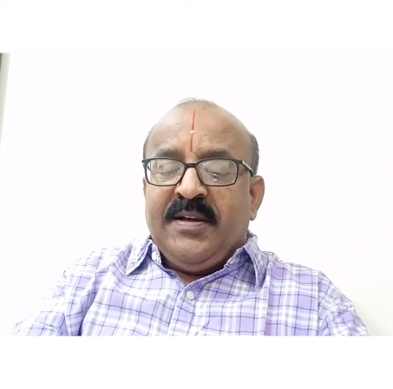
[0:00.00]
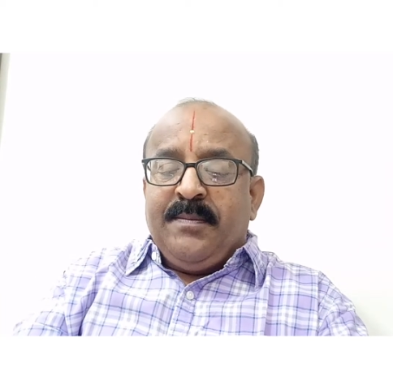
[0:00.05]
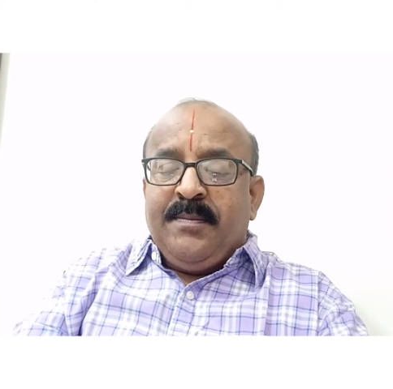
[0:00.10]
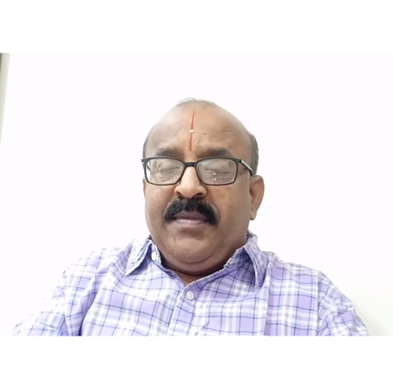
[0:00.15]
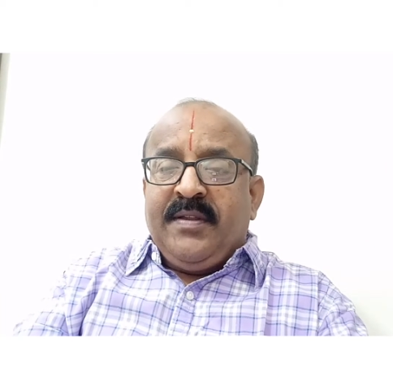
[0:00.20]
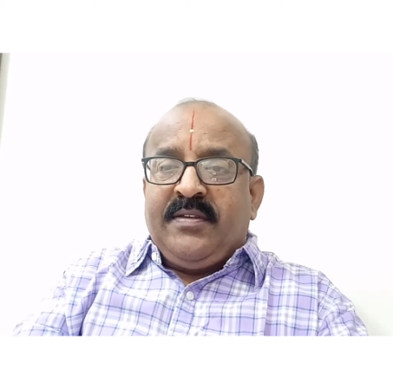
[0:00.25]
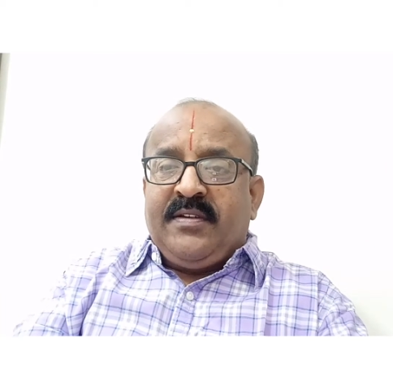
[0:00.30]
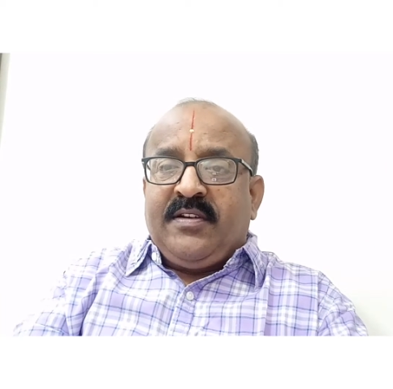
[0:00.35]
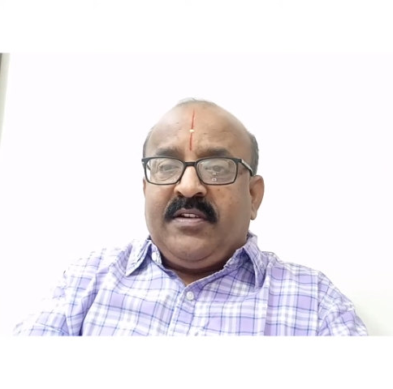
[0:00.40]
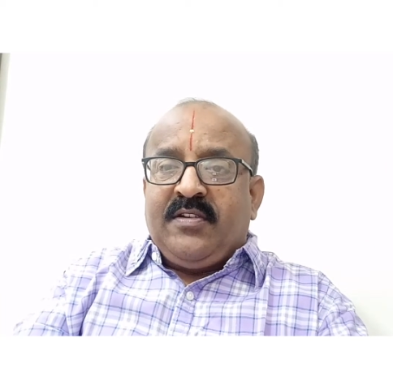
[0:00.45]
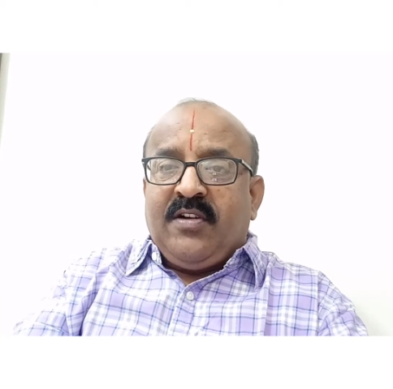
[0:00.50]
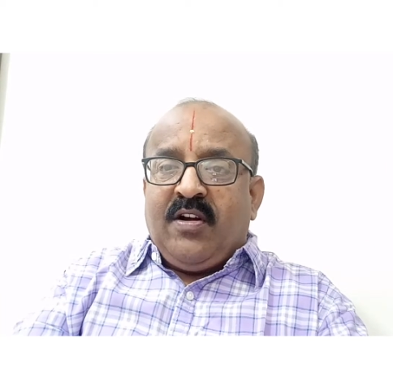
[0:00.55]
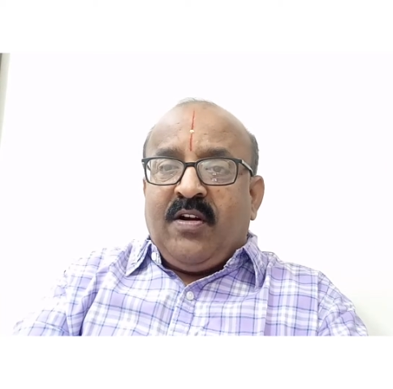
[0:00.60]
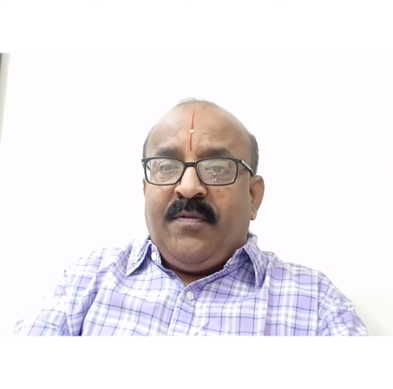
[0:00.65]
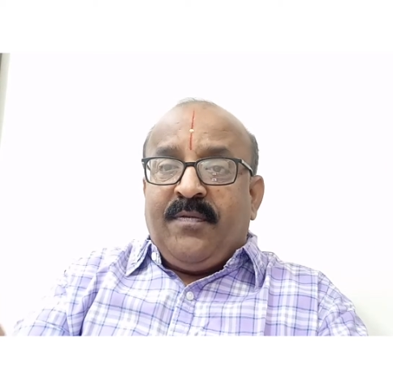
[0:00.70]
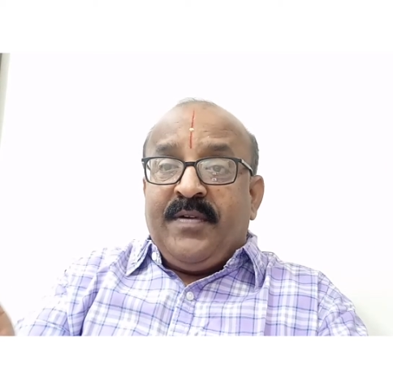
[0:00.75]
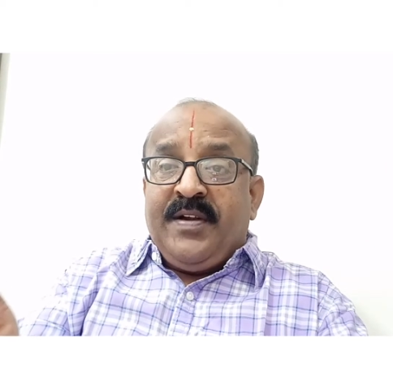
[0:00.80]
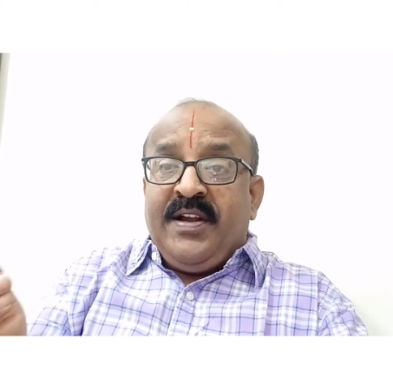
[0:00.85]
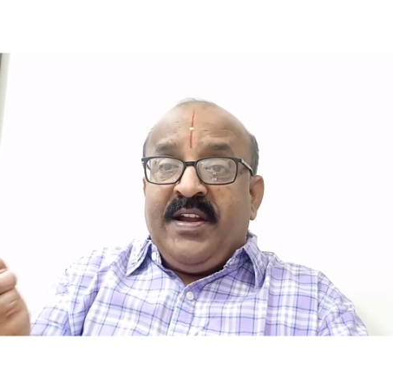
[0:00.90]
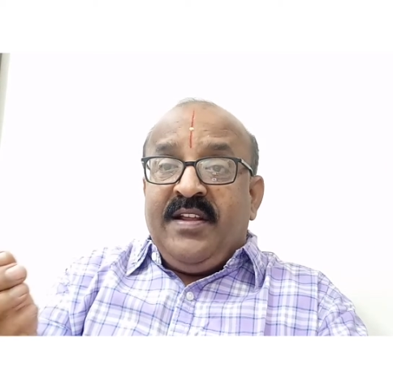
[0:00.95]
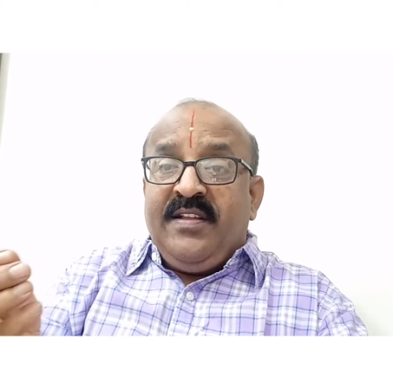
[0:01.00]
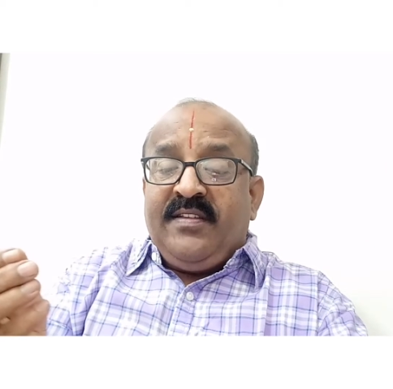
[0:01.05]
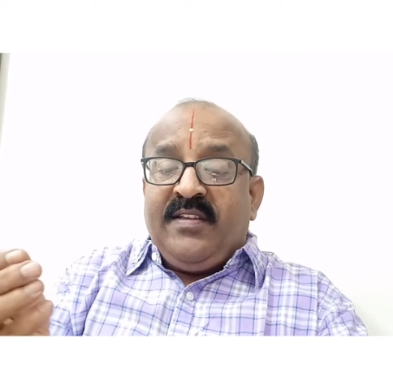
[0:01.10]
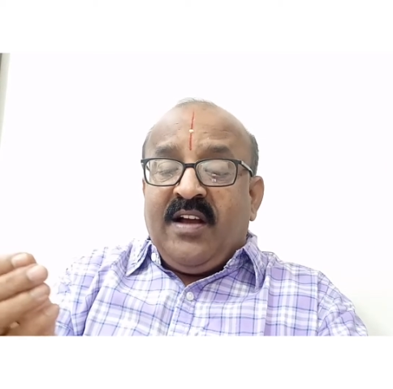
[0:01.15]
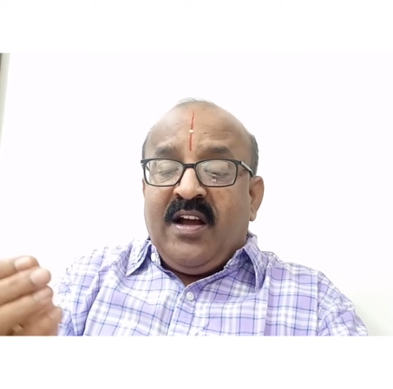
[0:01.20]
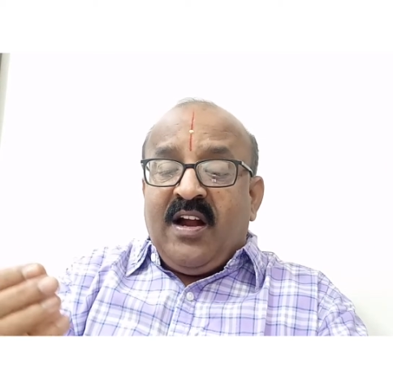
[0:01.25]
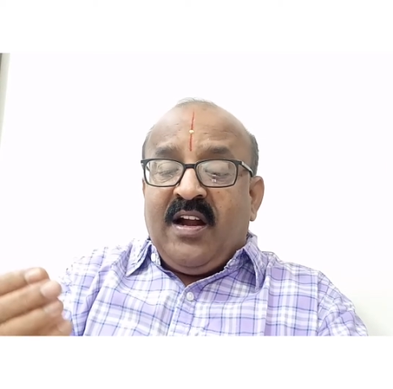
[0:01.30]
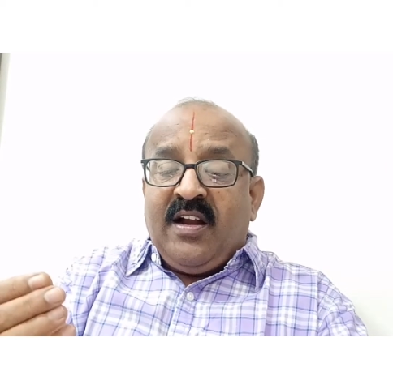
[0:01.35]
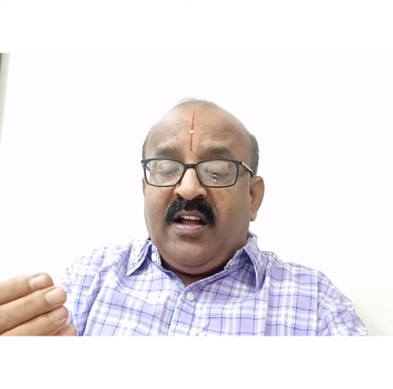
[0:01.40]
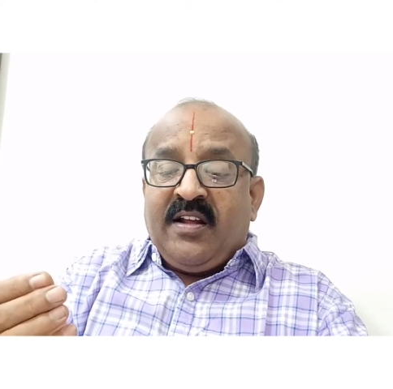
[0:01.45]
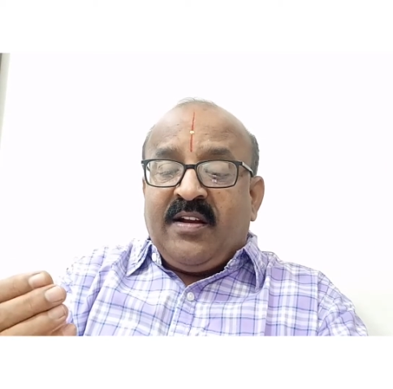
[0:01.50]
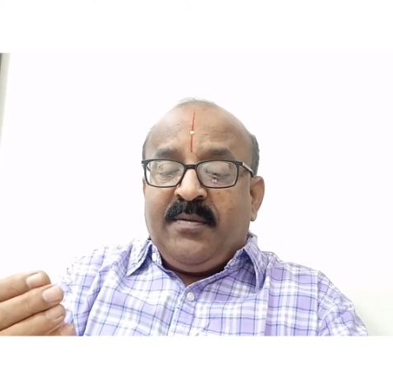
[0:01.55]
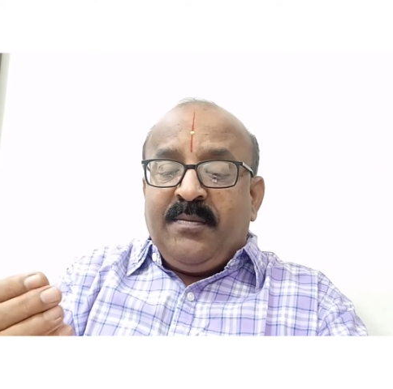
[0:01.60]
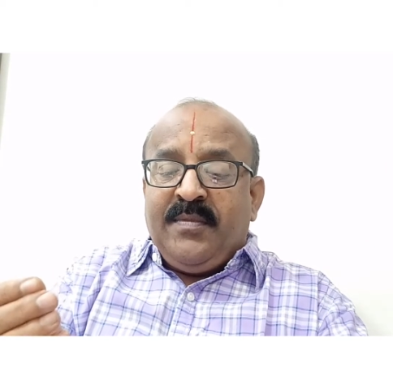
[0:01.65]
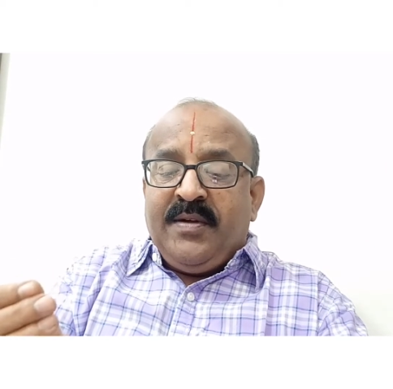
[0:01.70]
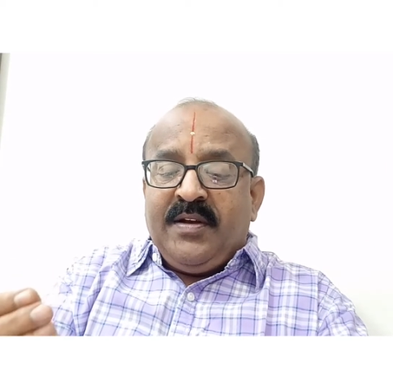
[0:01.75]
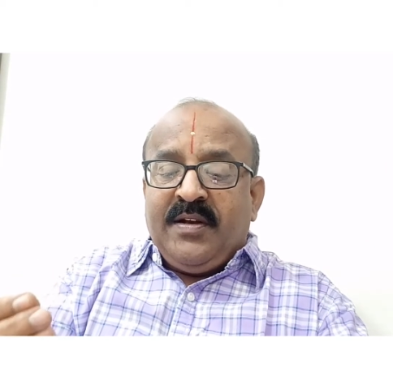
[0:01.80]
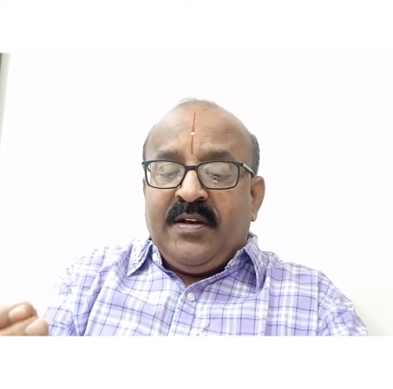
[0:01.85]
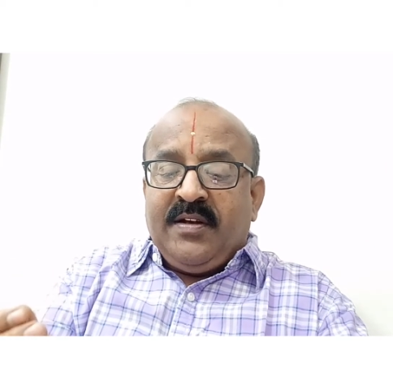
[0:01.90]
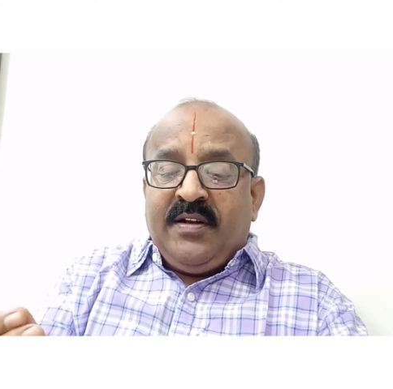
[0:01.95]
midst of disharmony.